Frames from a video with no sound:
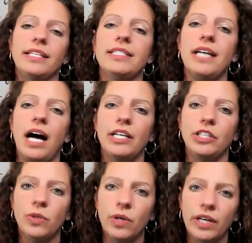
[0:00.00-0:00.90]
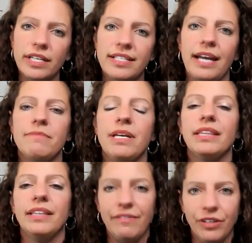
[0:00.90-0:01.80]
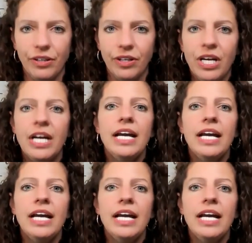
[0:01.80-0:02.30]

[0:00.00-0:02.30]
It's not your excitement level.